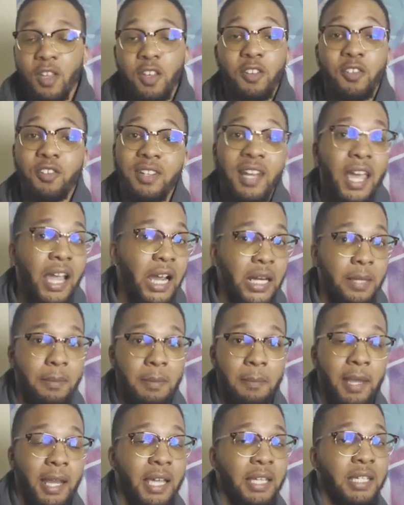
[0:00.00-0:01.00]
You're not gonna be
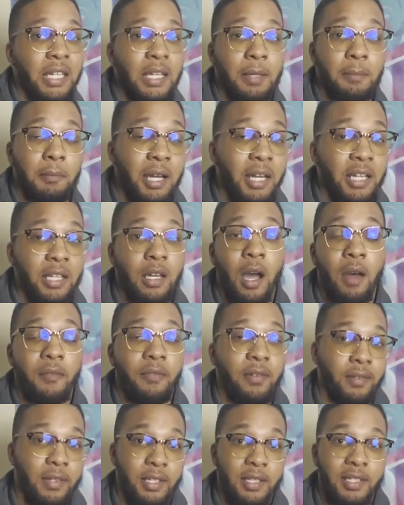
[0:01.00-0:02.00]
making any money off
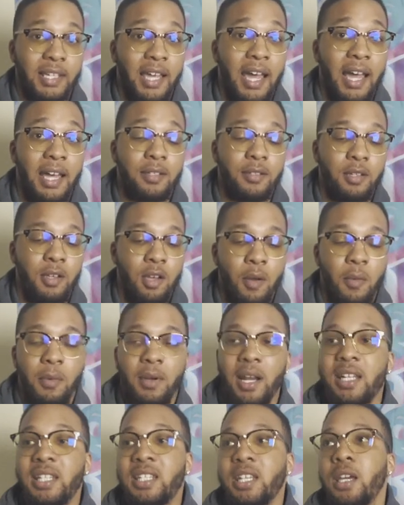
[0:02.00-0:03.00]
of this. Guys,
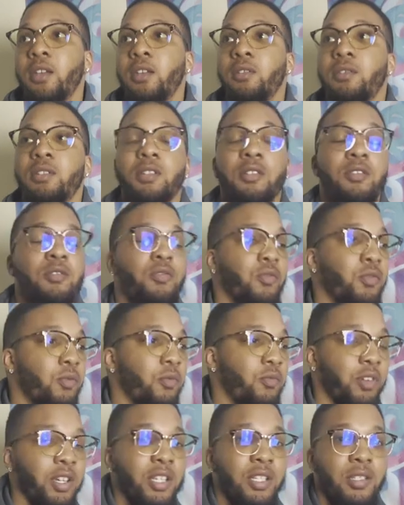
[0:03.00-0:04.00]
But I tell you just through
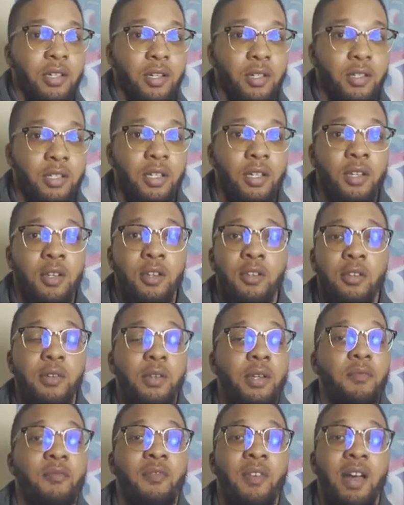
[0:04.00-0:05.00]
research, you
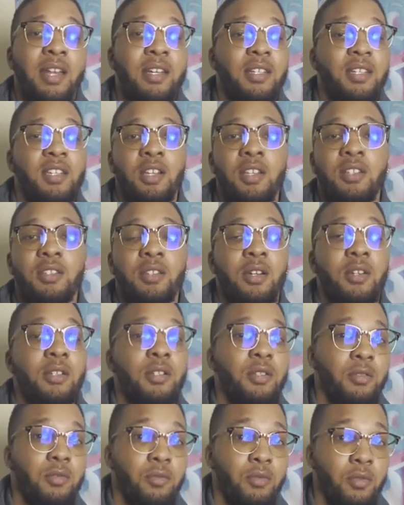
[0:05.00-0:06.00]
can find
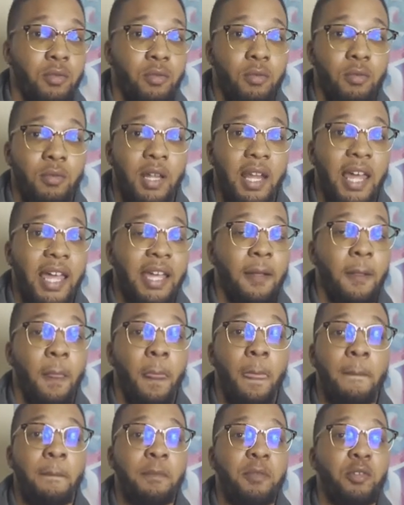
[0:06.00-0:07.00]
t-shirts through like
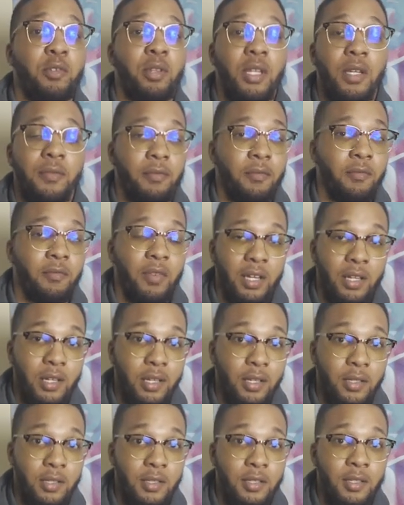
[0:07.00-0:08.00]
through different
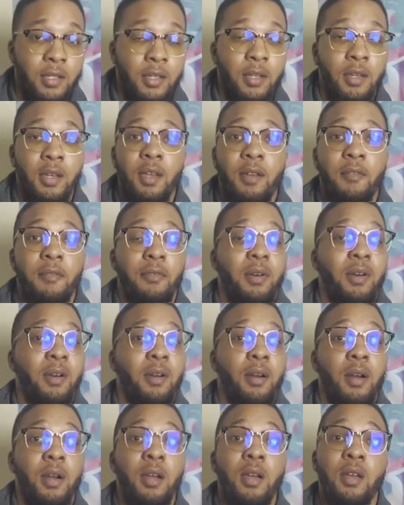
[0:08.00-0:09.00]
vendors
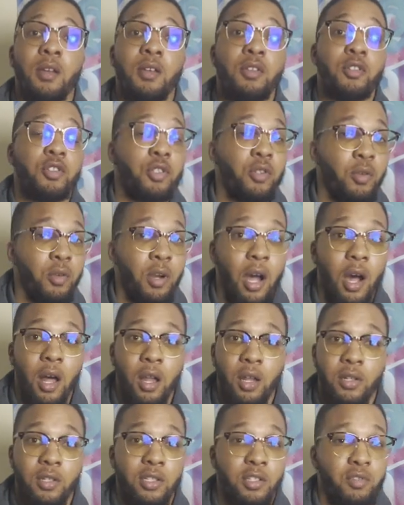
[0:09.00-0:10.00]
for two
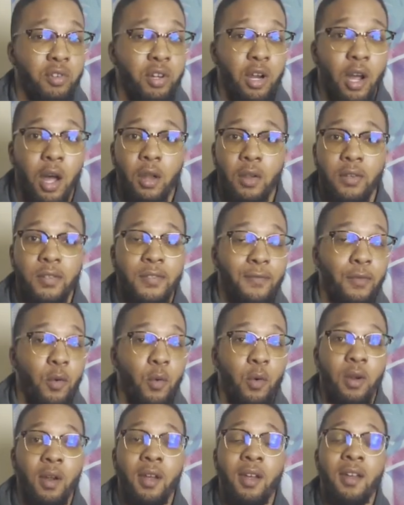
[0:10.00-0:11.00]
dollars, three dollars,
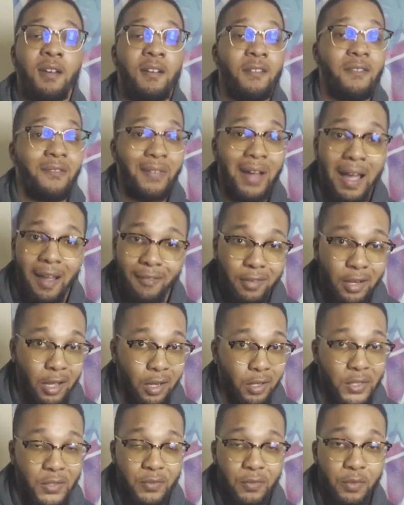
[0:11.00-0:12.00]
four, five
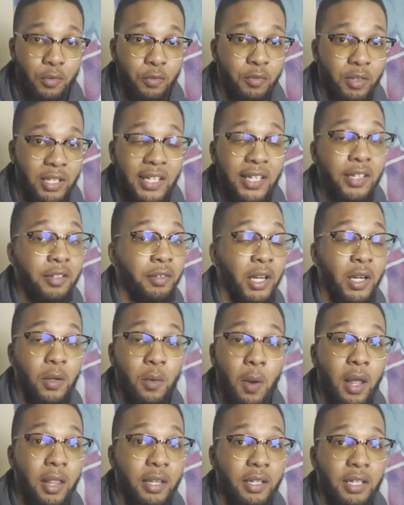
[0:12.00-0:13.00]
dollars for really great
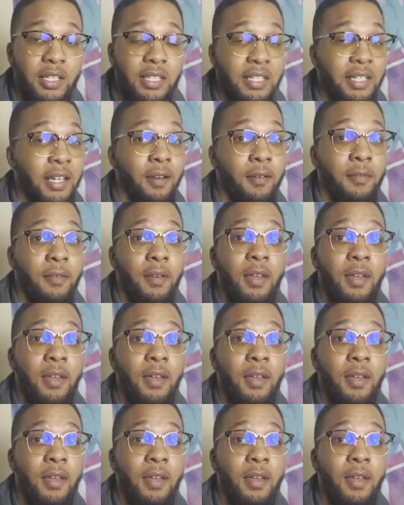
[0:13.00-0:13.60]
quality stuff.